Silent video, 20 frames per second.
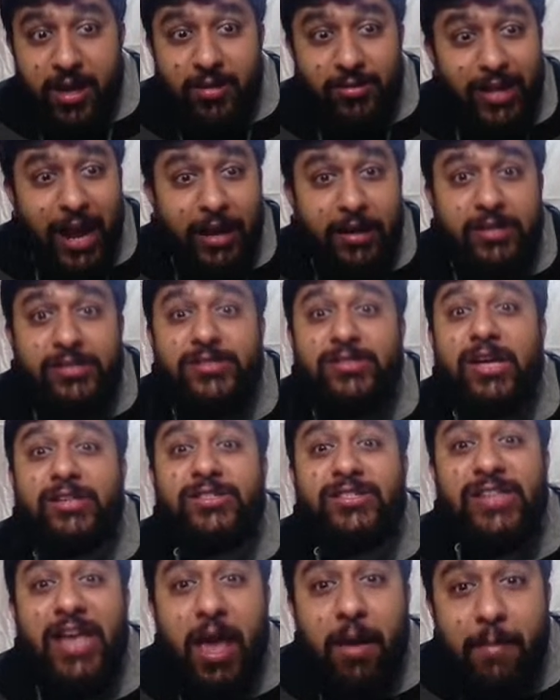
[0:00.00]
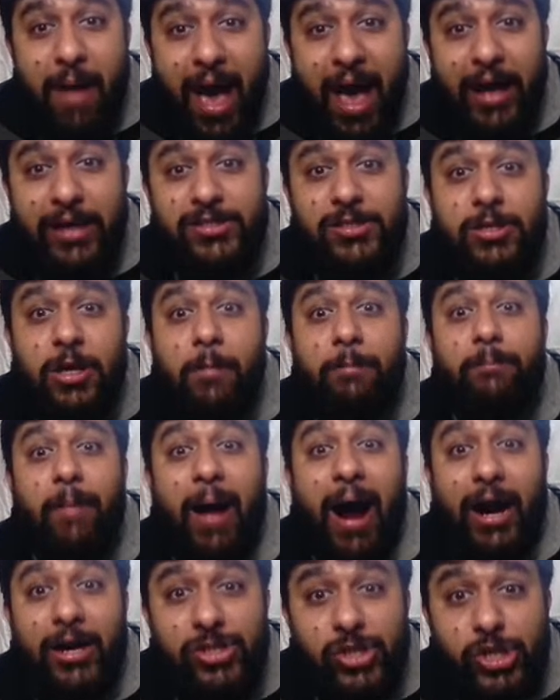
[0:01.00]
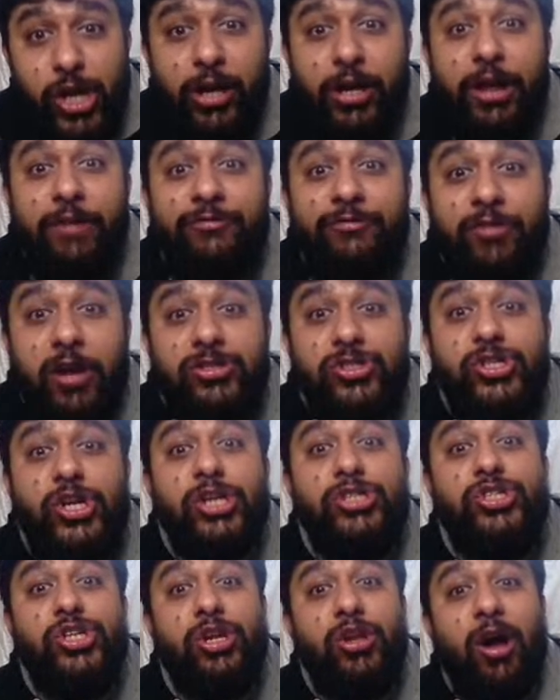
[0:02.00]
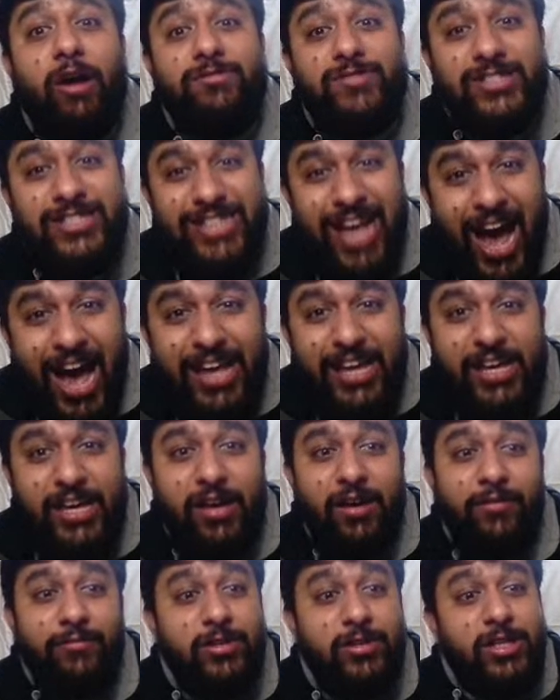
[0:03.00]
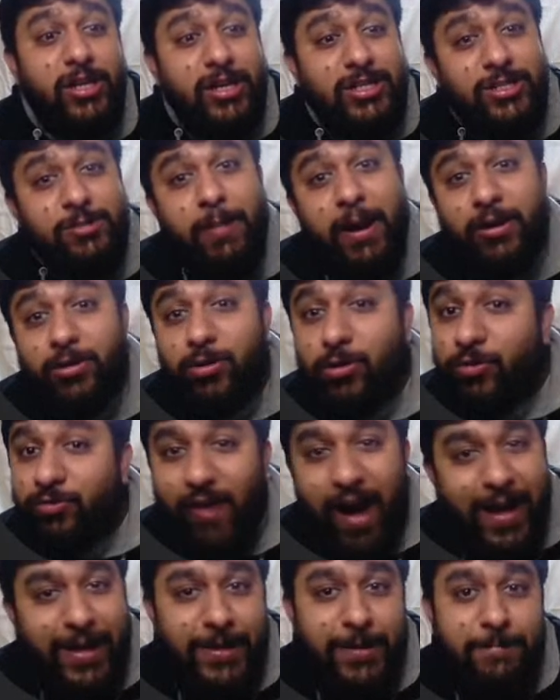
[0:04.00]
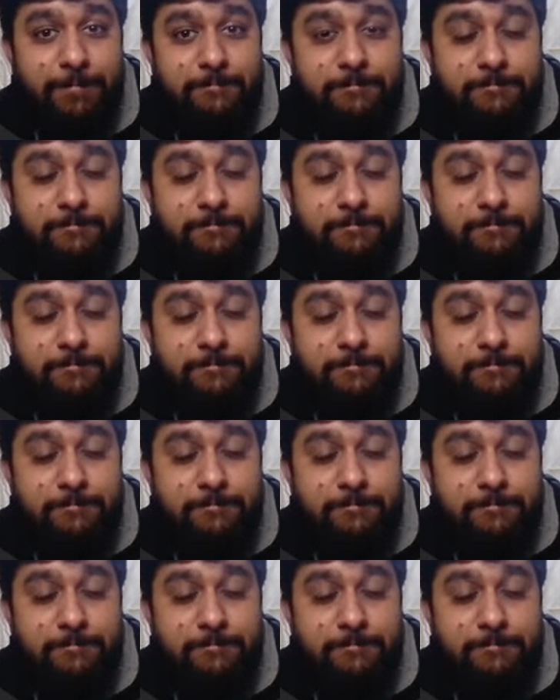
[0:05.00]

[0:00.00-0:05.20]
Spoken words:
that is the same as partial differentiation of psi with respect to y.